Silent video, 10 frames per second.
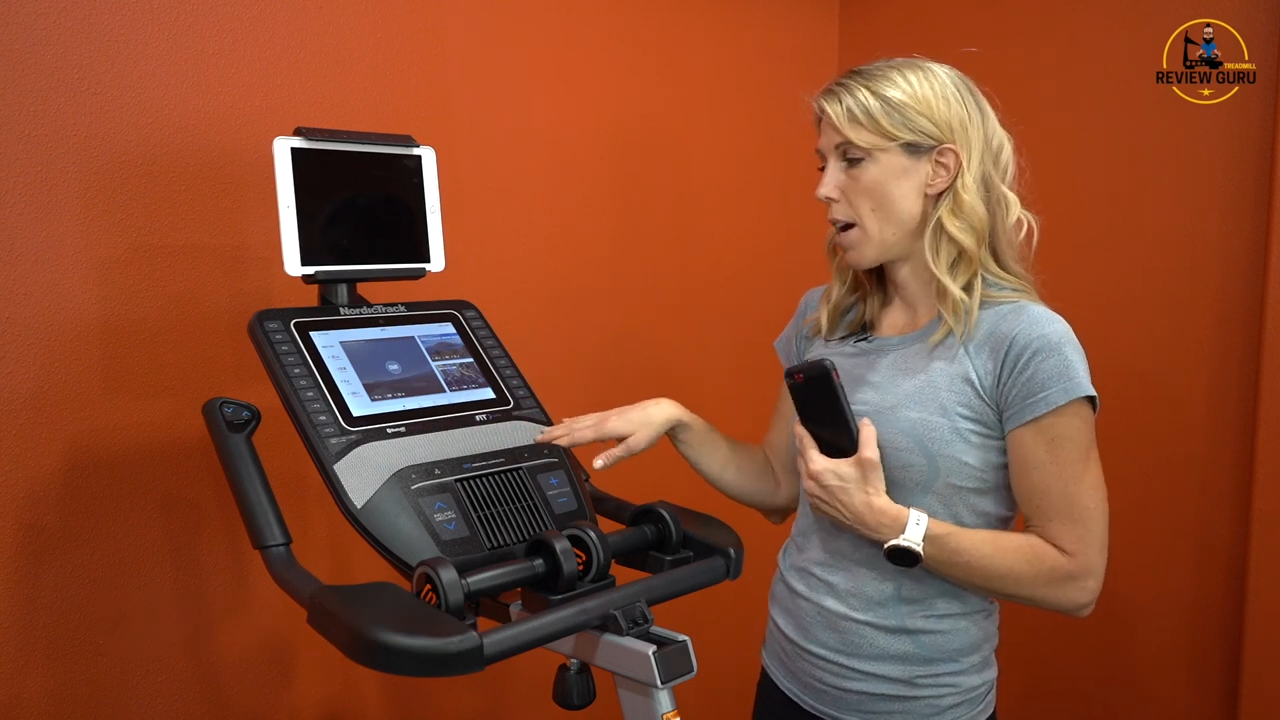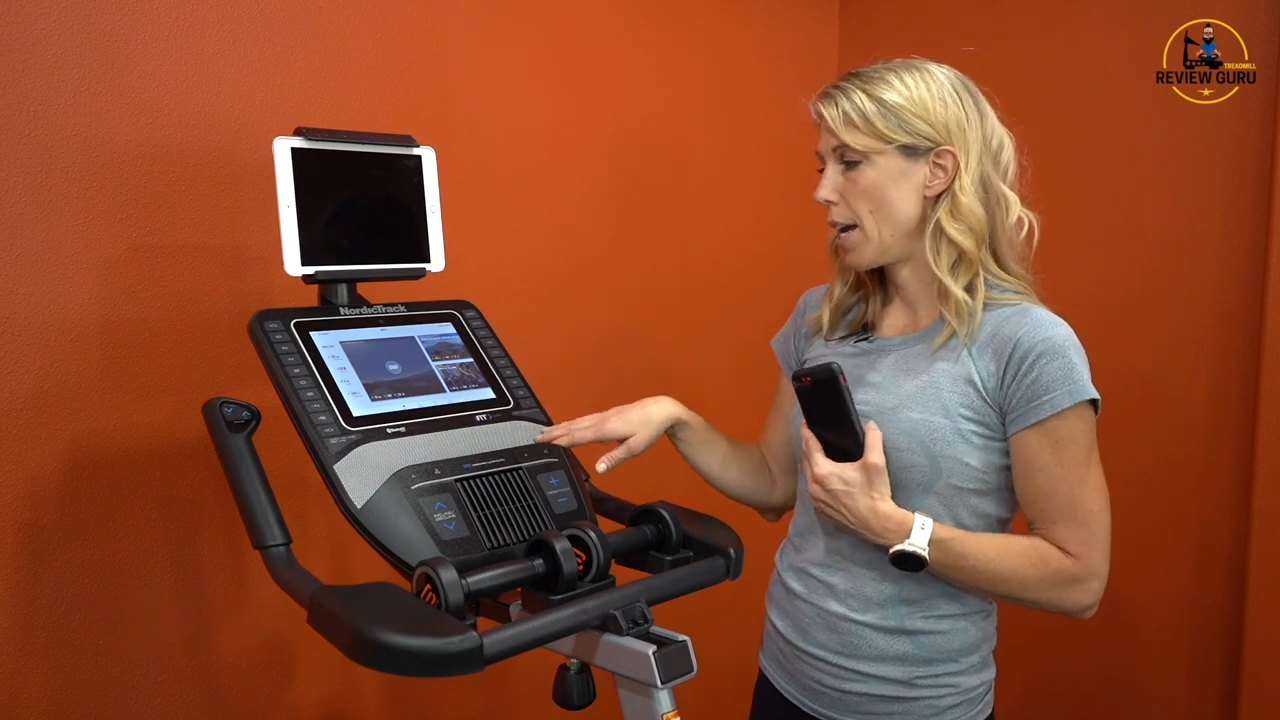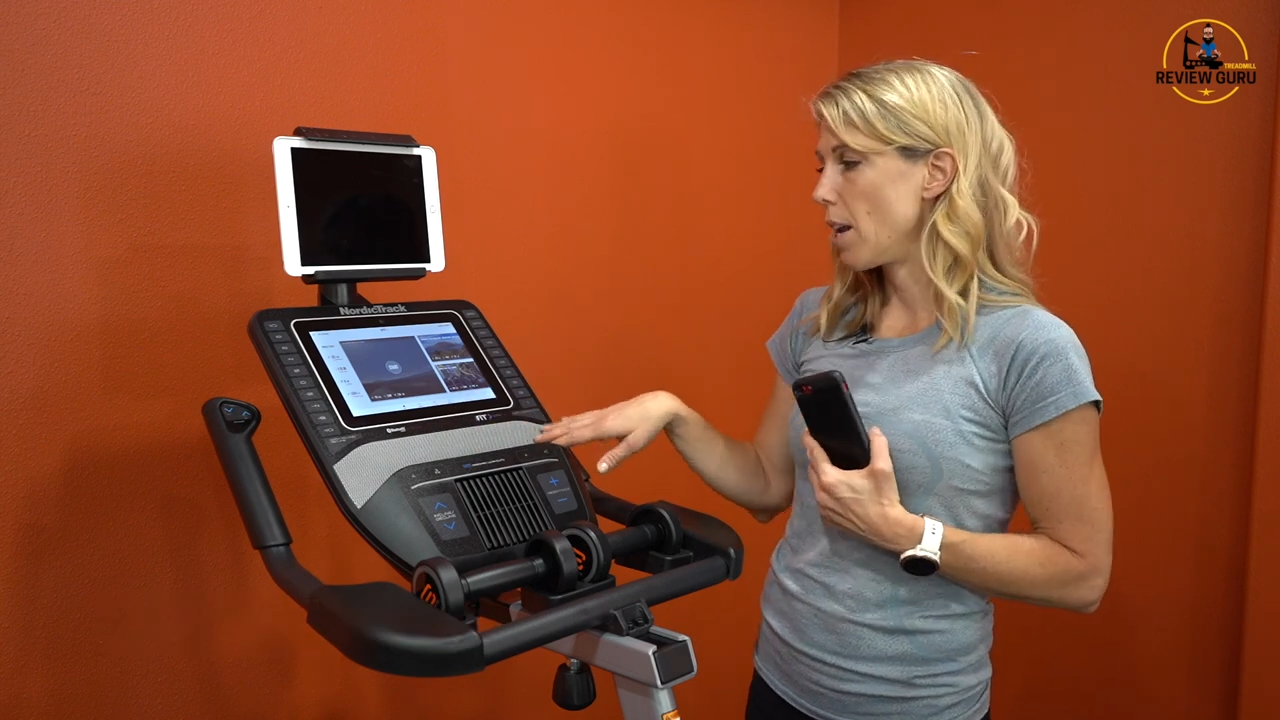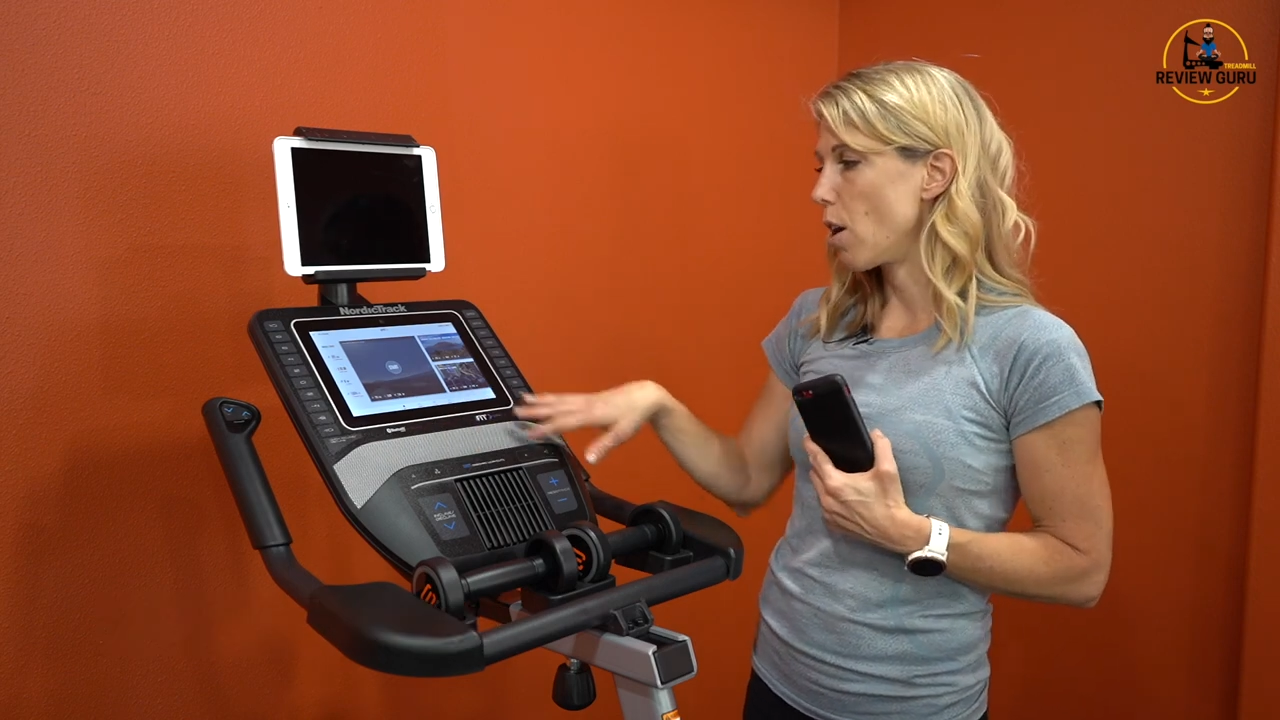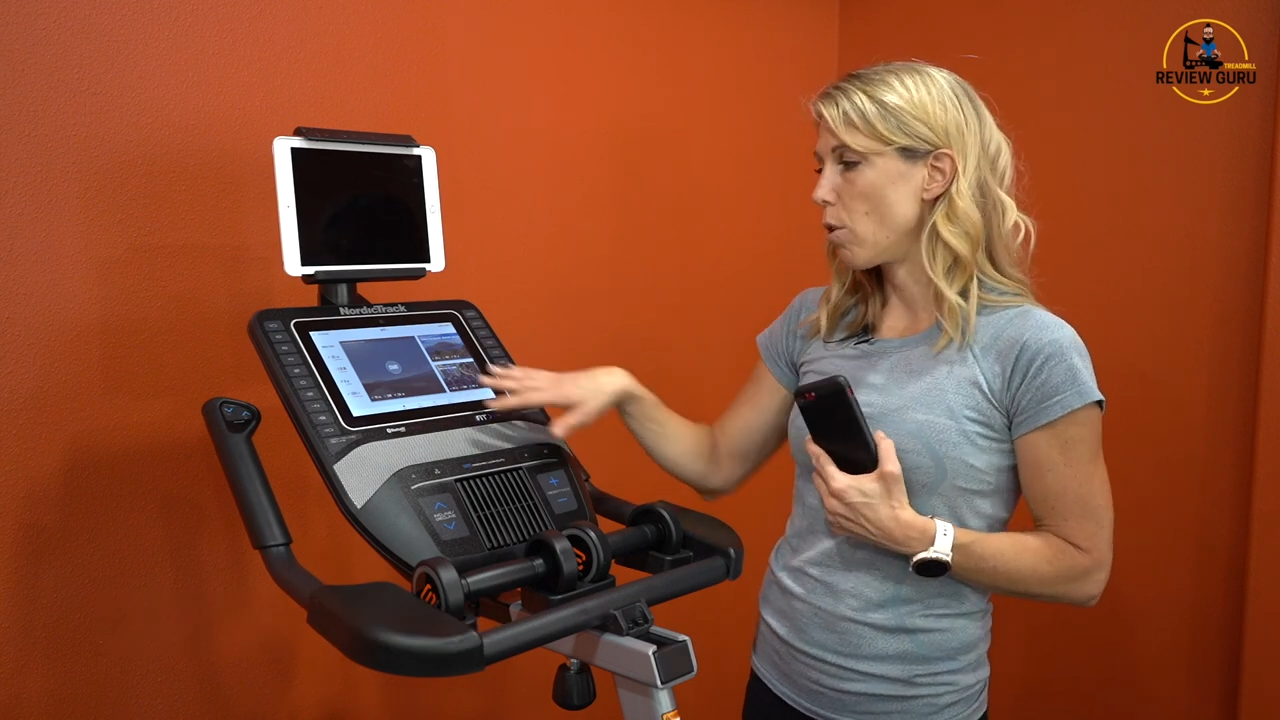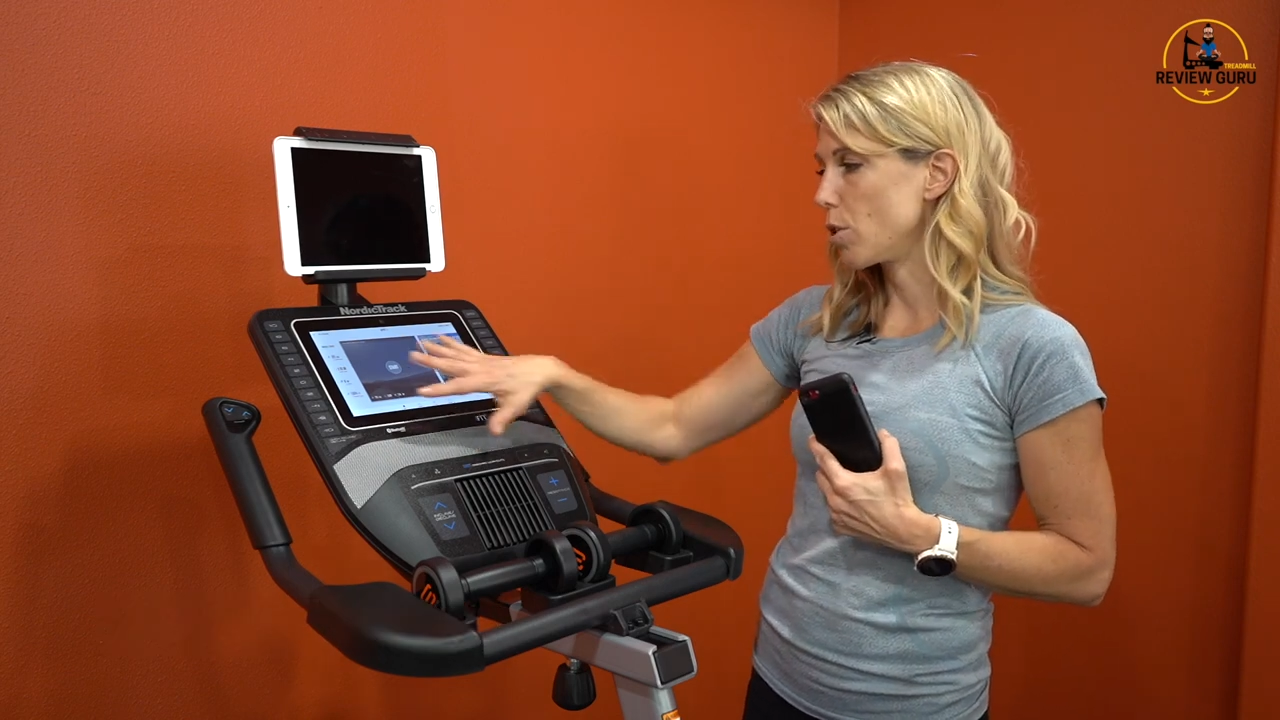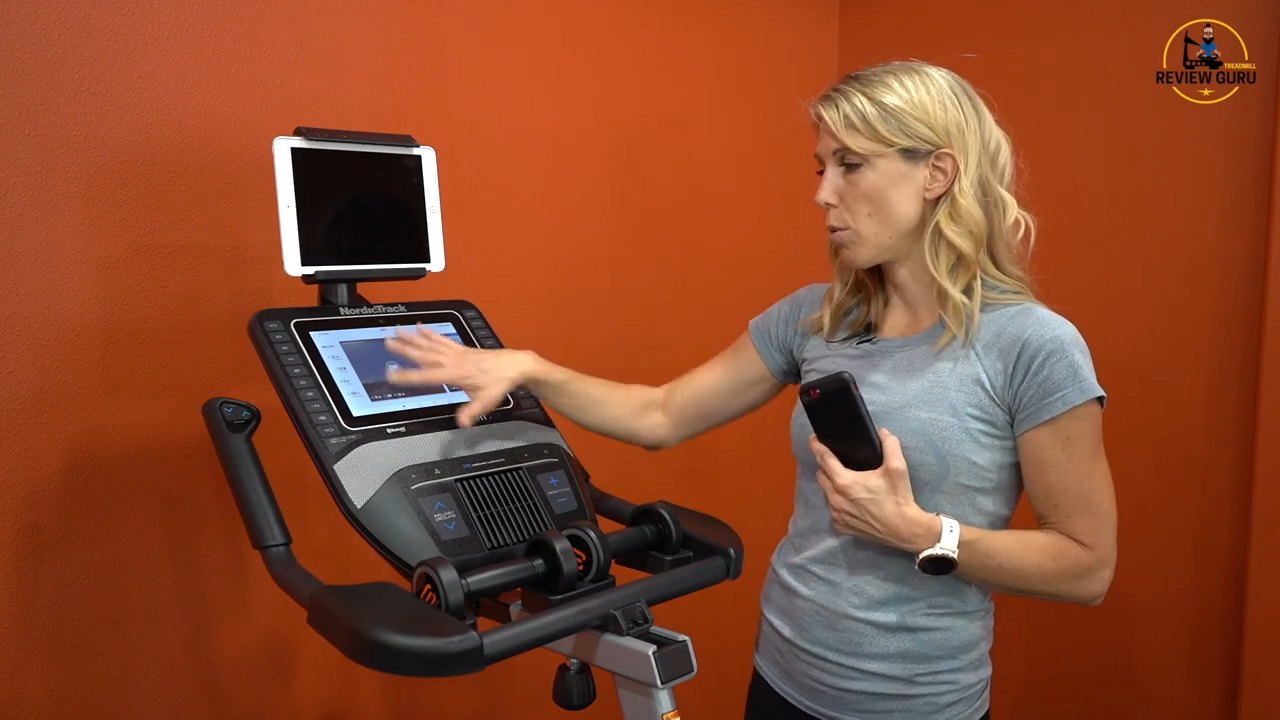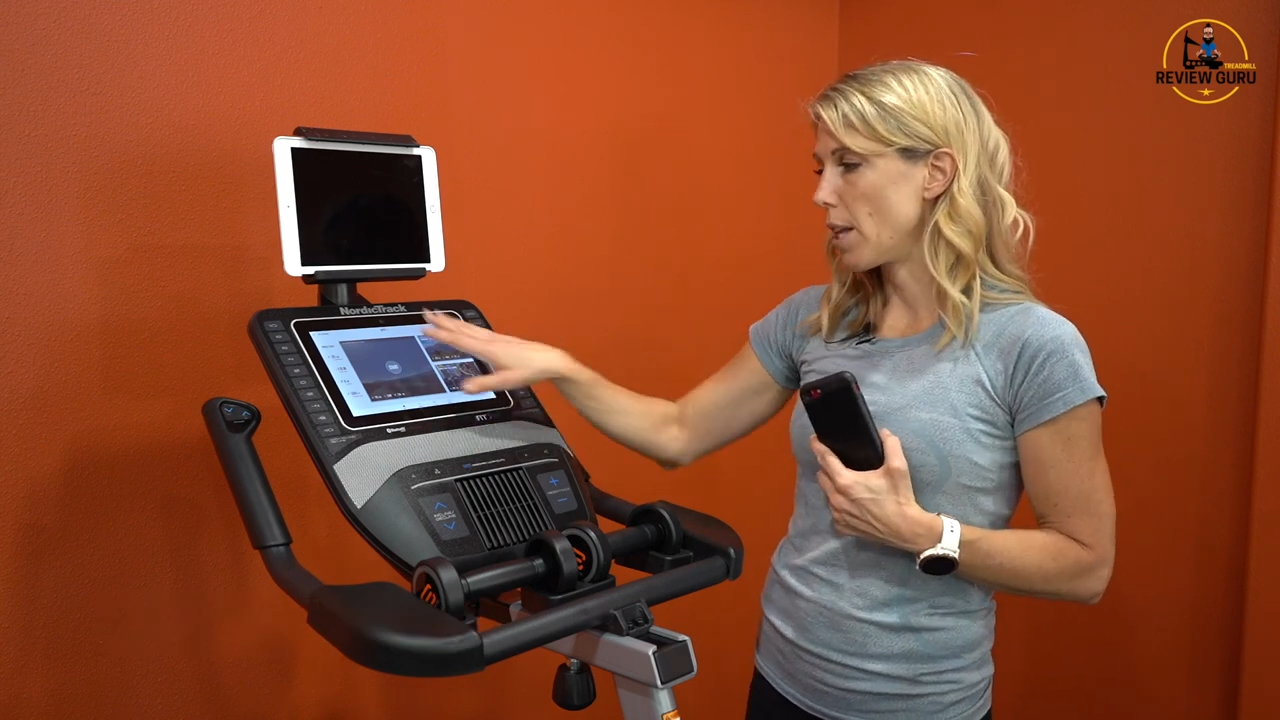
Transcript: And it also